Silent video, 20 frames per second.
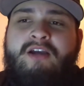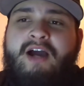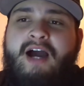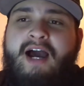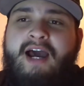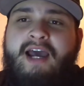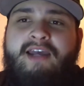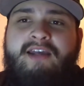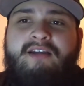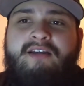
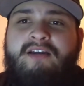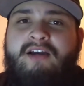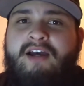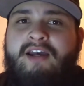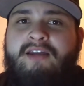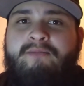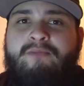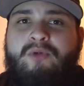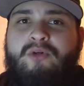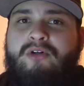
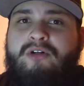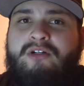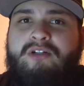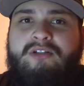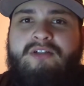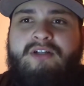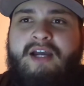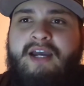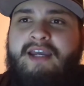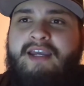
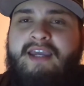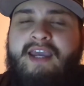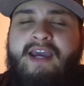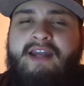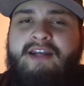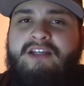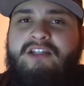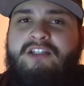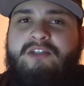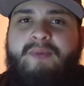I
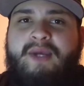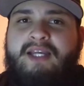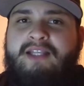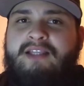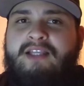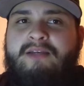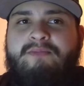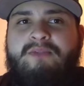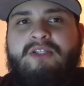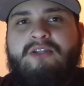can't
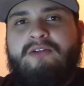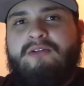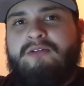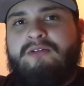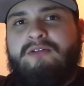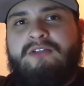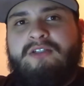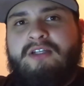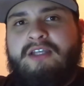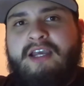expect them
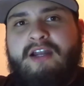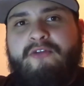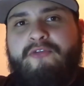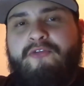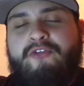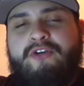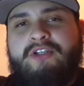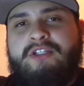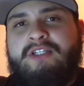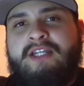to get a
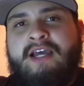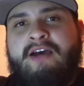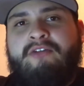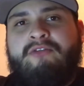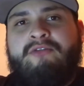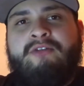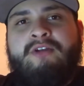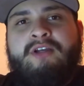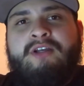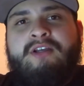first
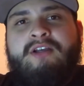down.